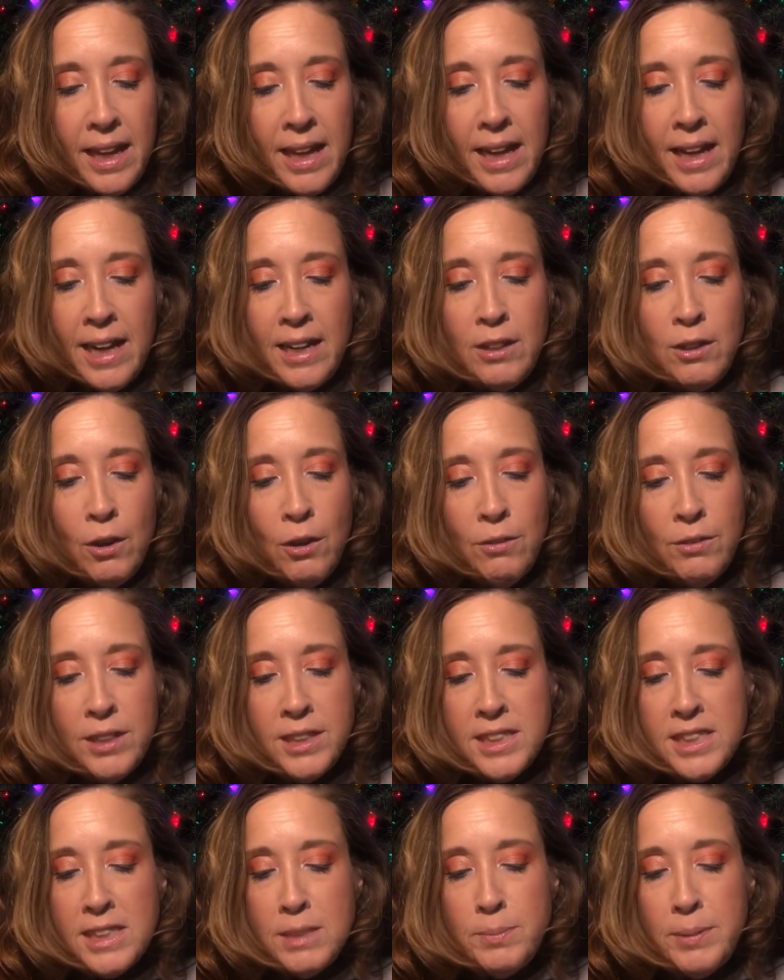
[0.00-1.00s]
And I know
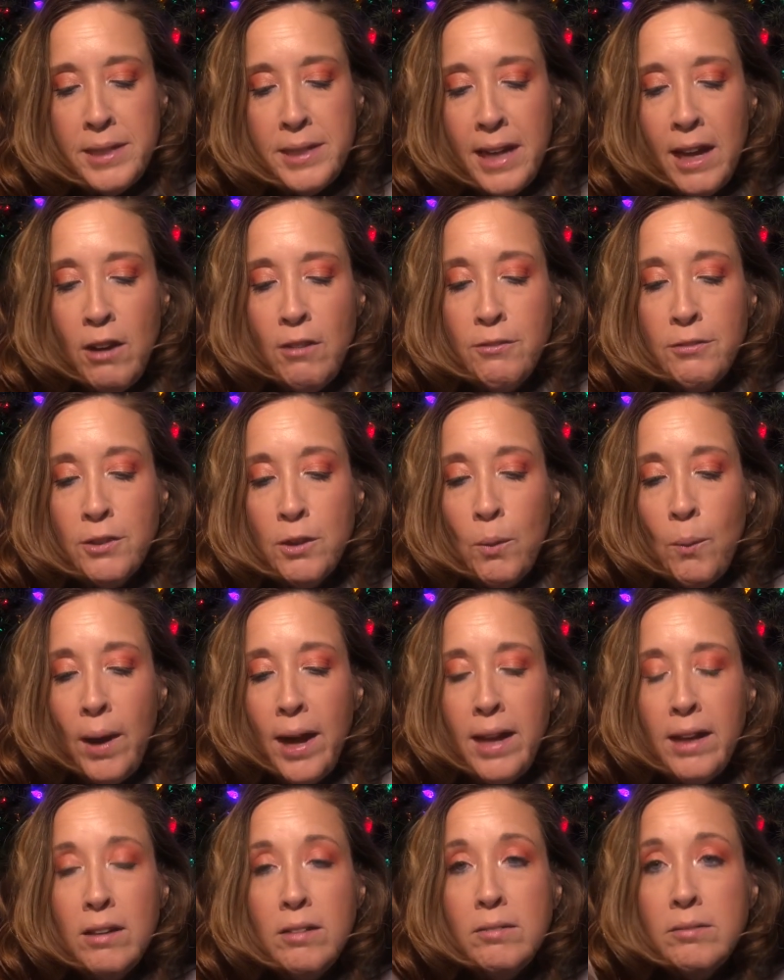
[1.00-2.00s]
this has been out for a
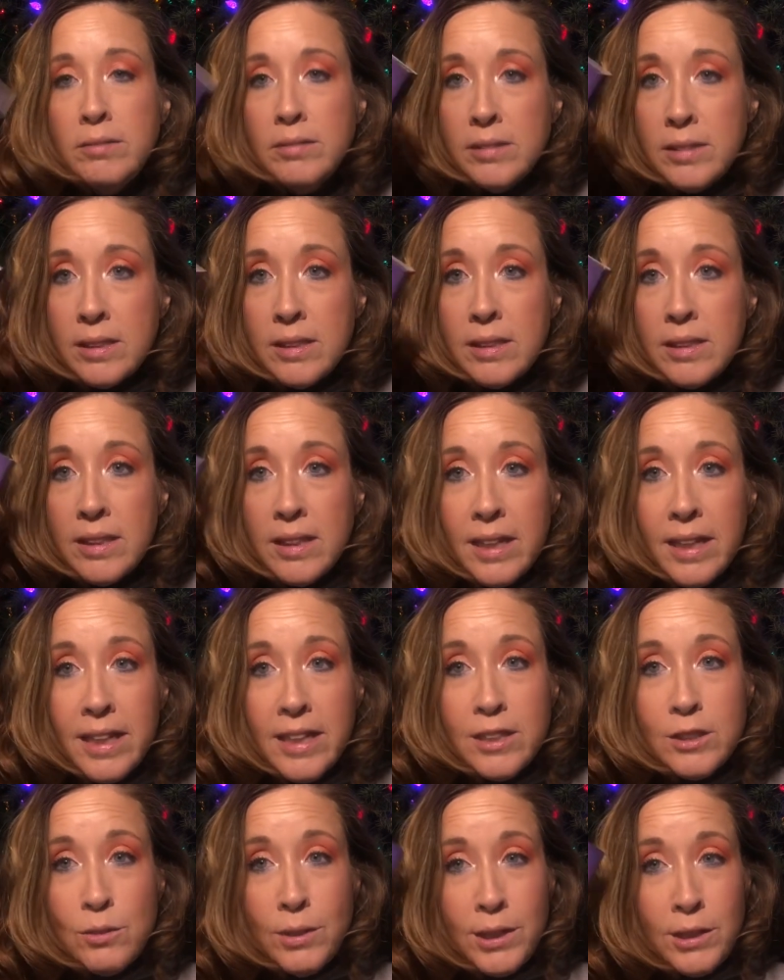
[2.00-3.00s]
while,
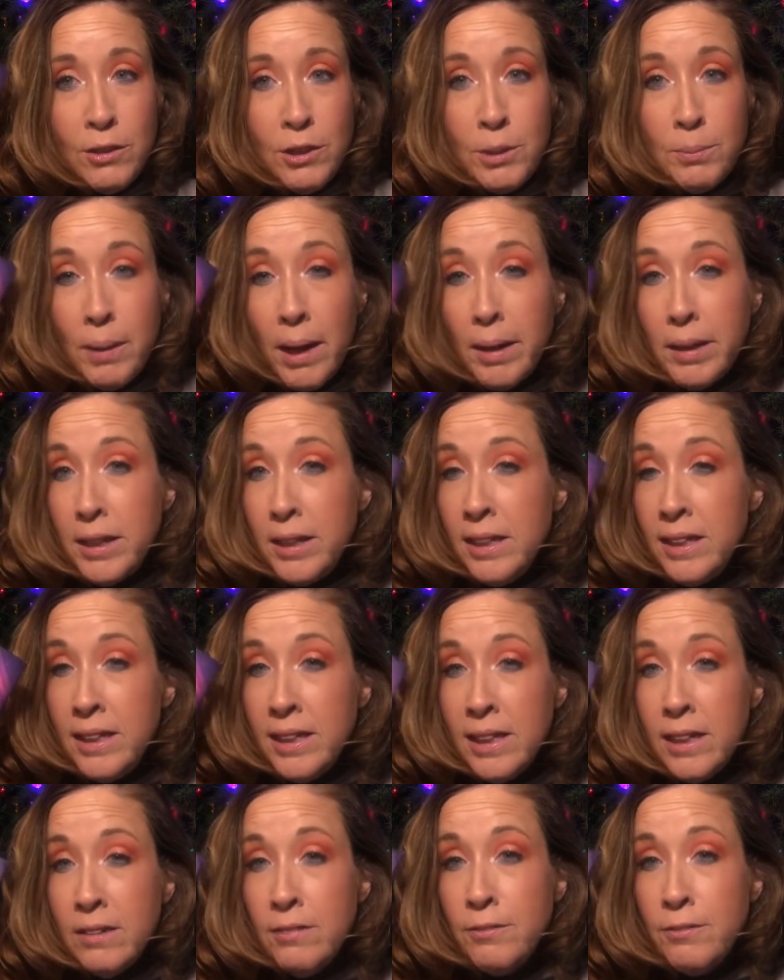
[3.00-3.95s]
so I know you probably can get